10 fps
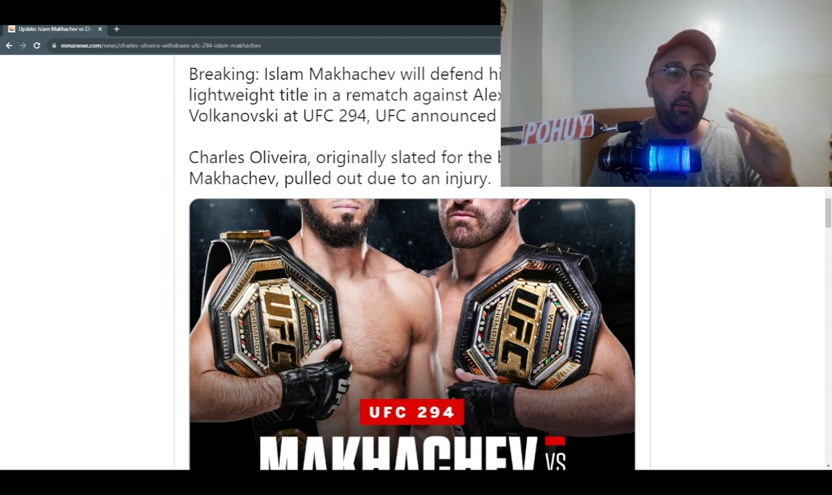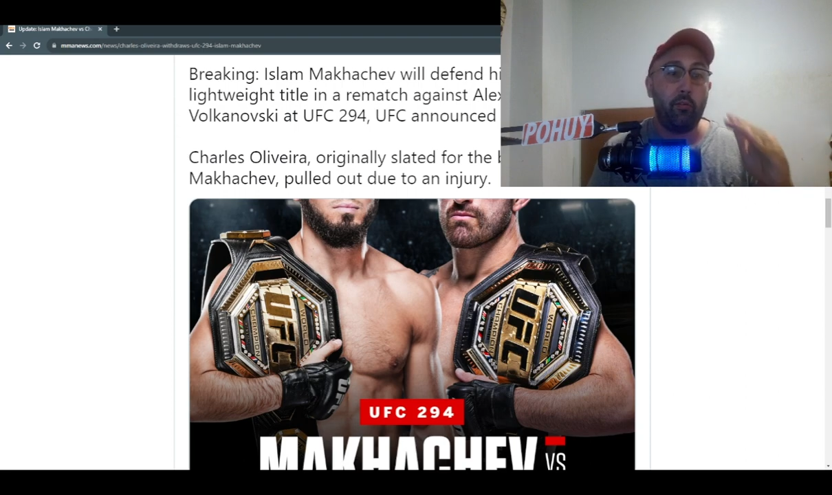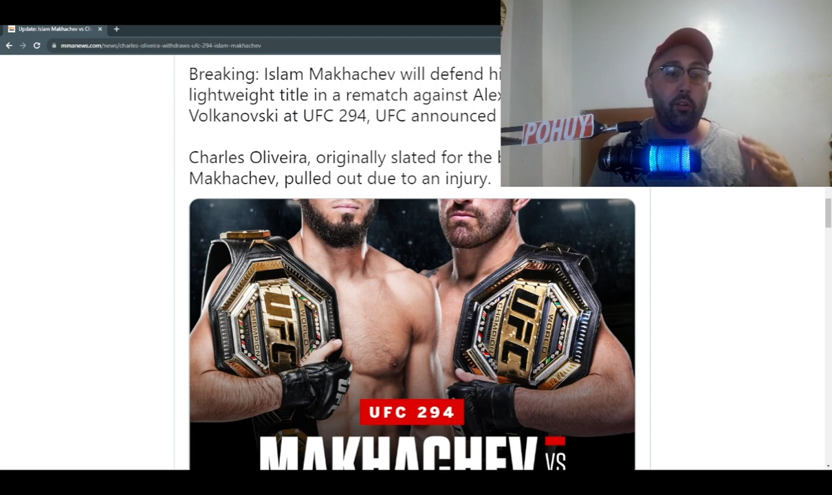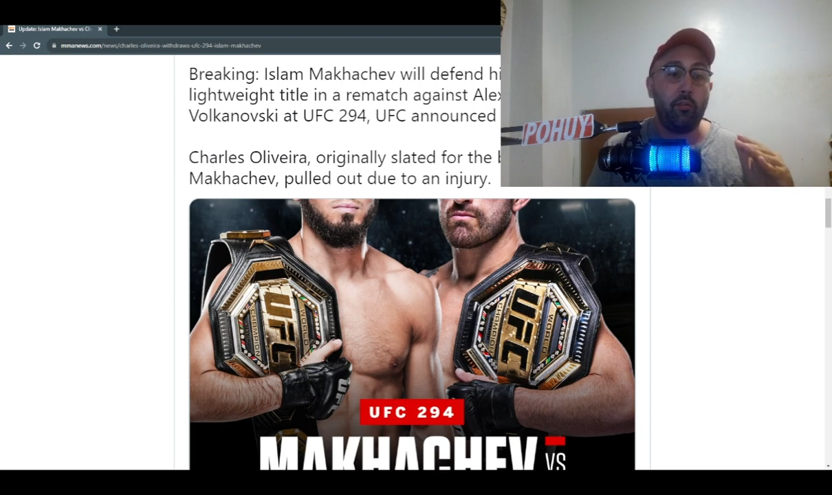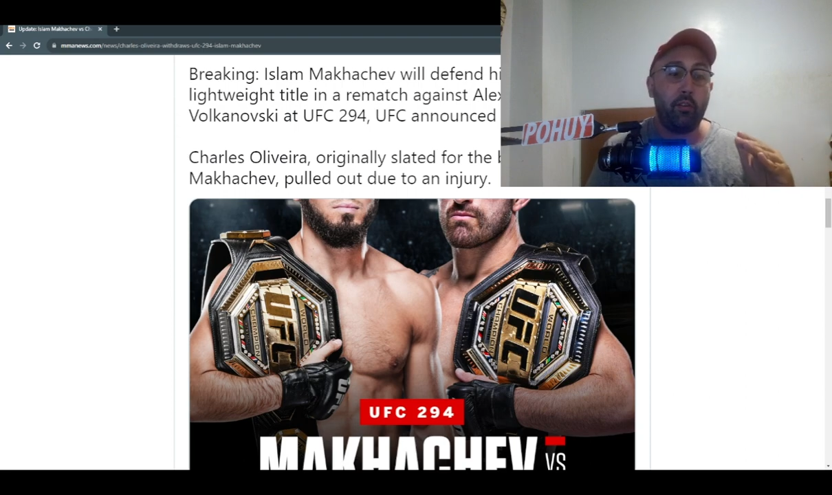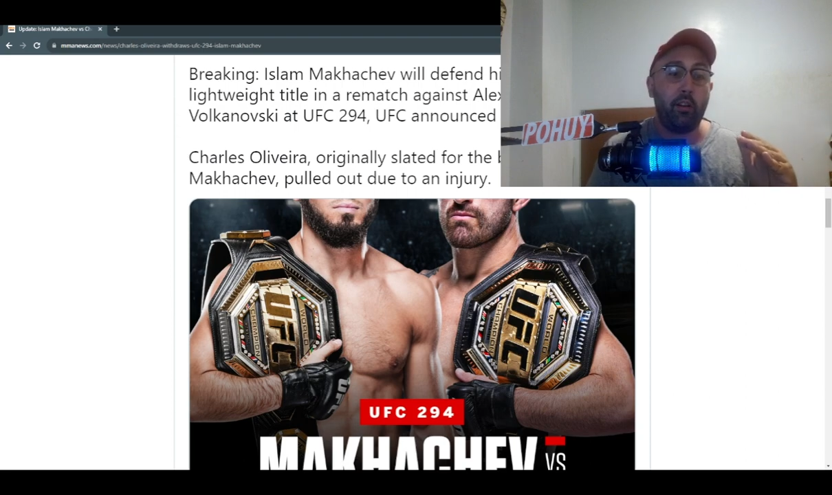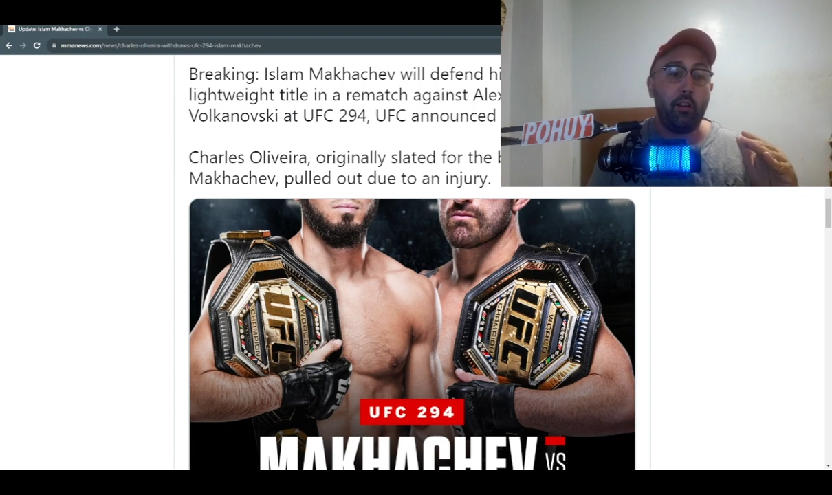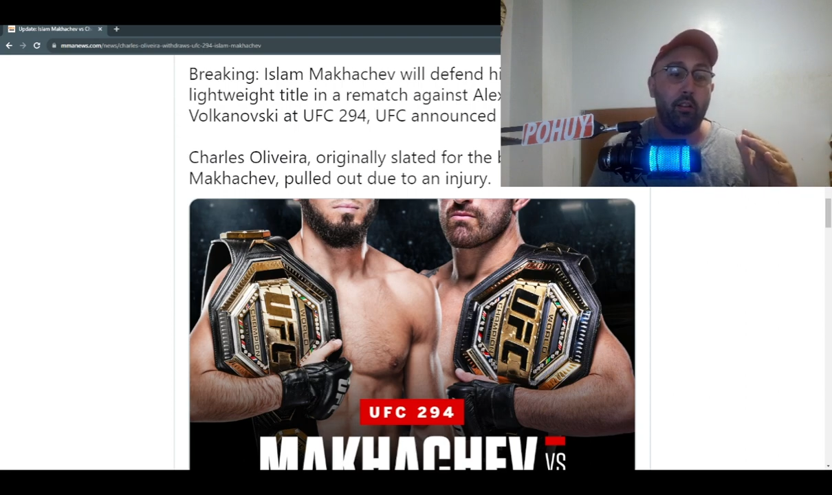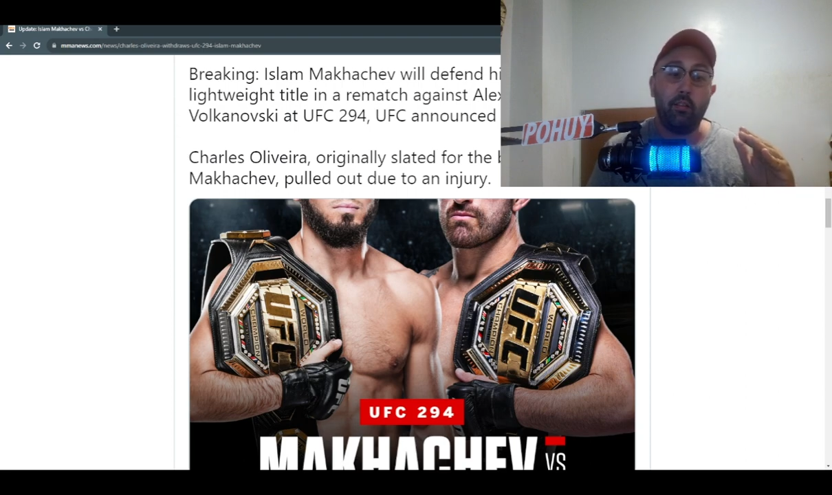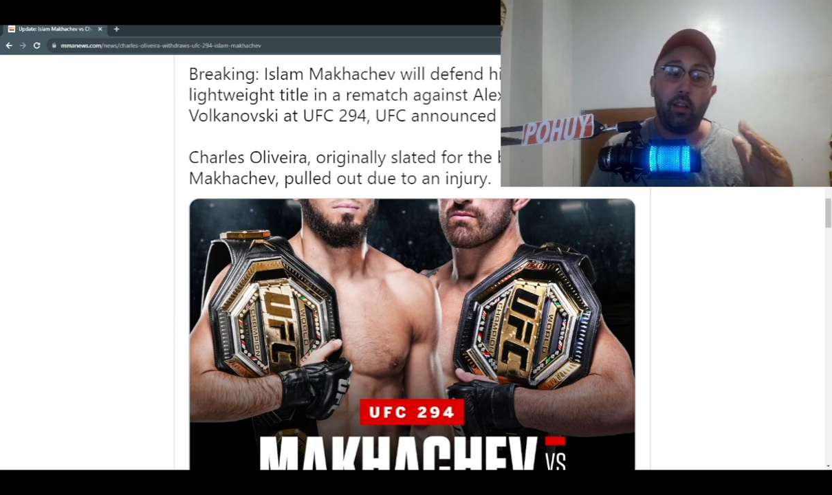before the fight,
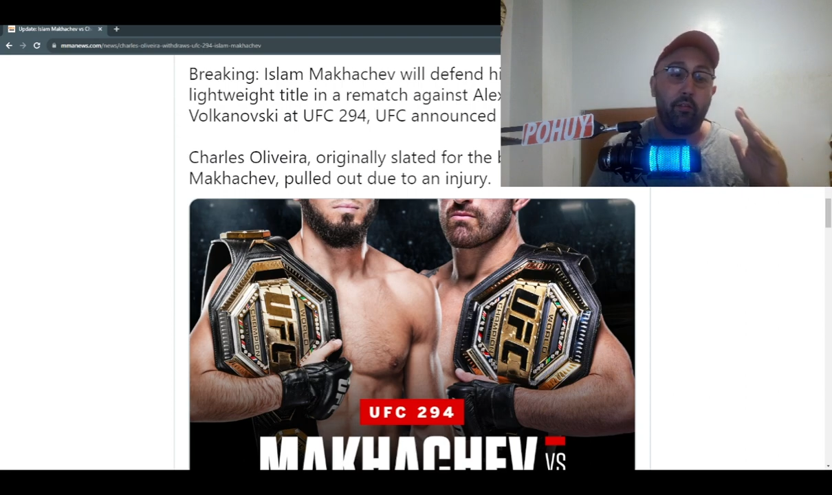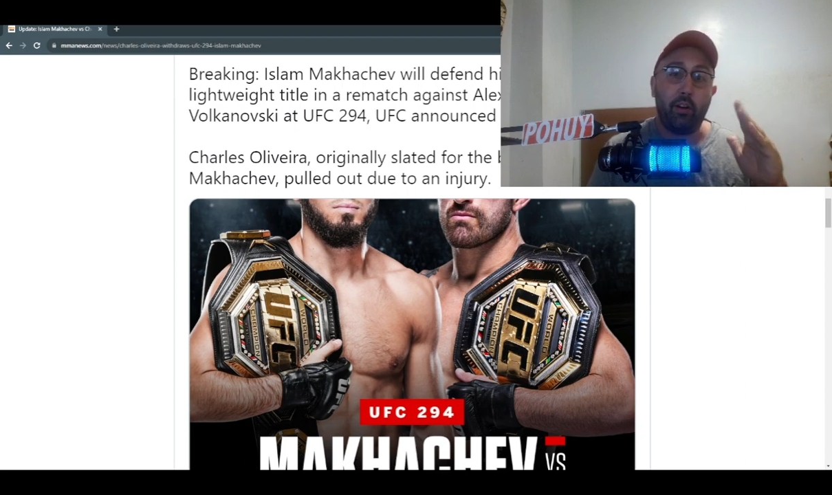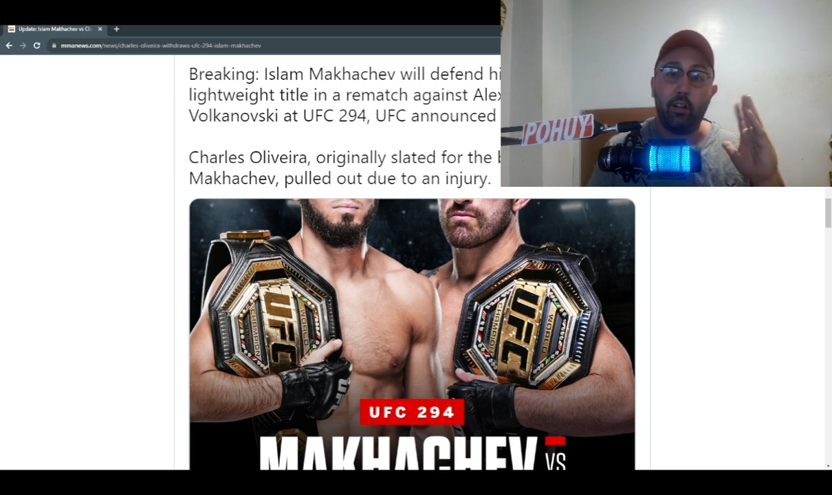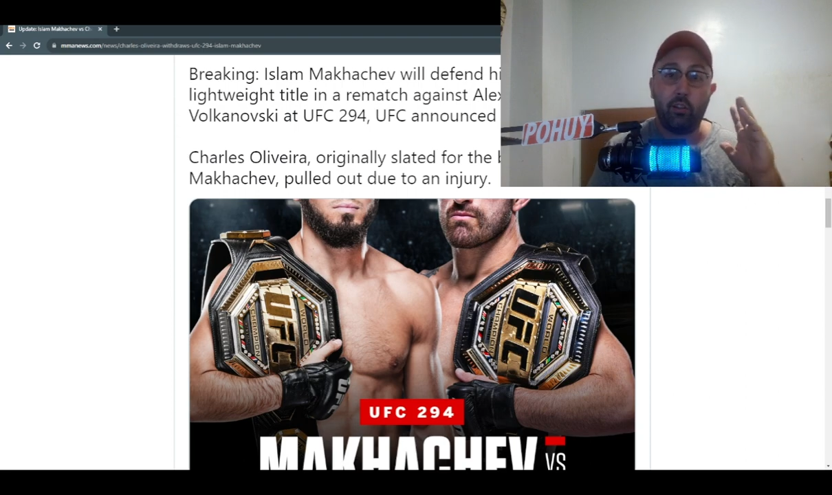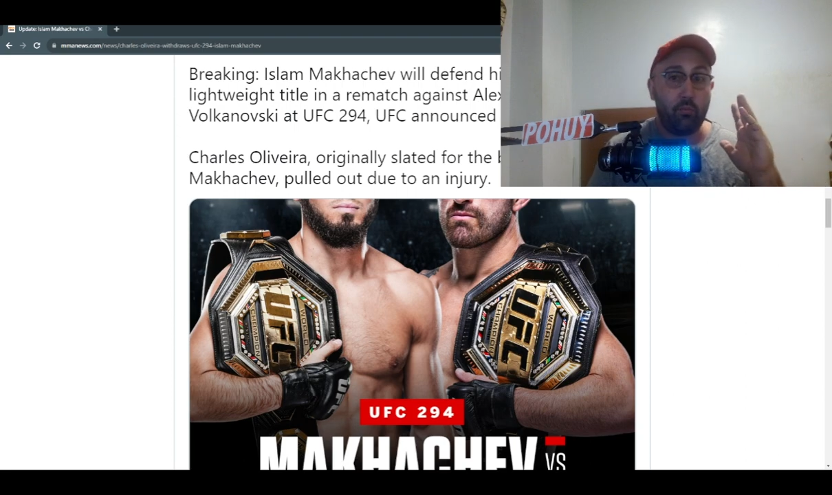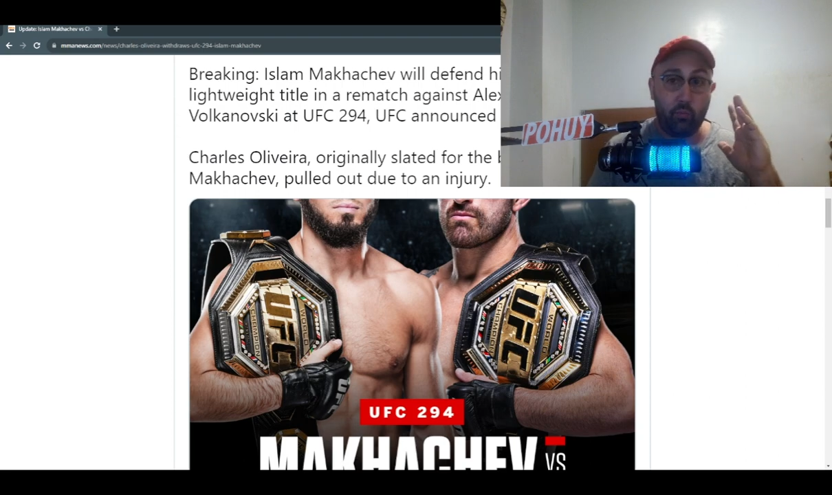and that fight is